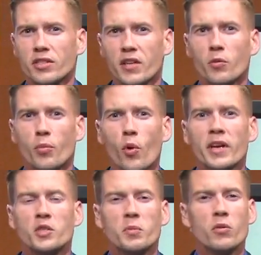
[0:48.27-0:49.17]
say the boy
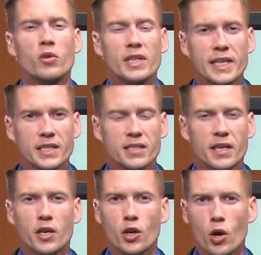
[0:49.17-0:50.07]
has been released
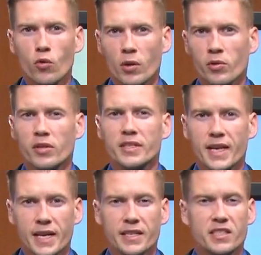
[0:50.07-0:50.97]
and no criminal
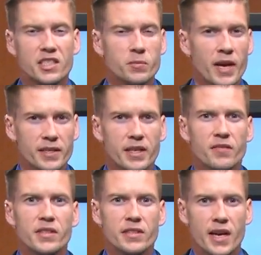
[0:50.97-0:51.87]
intent is suspected at
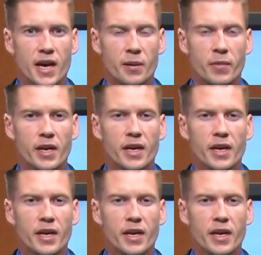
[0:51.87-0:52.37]
this time.